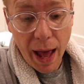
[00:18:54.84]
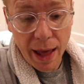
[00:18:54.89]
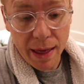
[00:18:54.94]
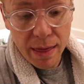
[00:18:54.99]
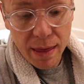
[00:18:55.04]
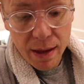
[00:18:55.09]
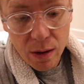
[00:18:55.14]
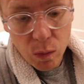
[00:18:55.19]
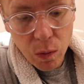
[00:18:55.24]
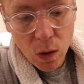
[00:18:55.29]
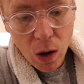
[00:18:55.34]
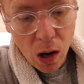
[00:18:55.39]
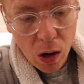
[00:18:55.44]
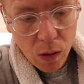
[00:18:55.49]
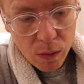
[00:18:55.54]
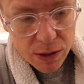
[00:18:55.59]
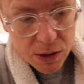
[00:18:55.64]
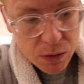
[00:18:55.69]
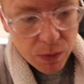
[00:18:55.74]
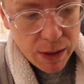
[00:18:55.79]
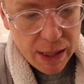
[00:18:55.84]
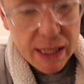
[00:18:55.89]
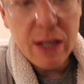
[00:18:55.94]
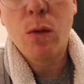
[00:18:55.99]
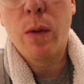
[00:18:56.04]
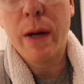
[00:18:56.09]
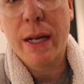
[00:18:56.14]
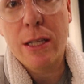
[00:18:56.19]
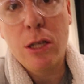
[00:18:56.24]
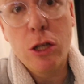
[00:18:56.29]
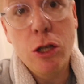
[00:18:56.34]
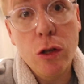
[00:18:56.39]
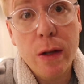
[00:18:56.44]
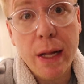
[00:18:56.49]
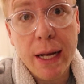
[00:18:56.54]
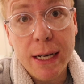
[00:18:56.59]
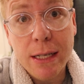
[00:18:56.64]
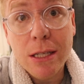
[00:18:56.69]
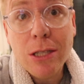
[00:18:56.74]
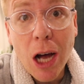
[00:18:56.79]
I think we're always really quick to do
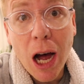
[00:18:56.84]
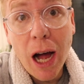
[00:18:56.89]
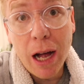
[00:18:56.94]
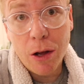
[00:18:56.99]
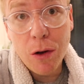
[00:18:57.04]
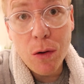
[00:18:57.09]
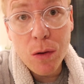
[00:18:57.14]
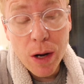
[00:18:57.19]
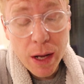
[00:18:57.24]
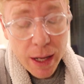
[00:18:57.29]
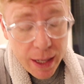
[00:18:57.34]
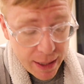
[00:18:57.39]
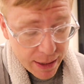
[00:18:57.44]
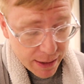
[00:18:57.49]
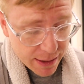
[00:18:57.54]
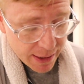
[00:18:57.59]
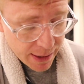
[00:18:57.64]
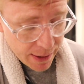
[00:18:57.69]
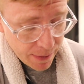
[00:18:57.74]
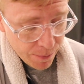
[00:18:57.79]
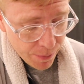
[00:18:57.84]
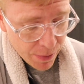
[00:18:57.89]
like a taco night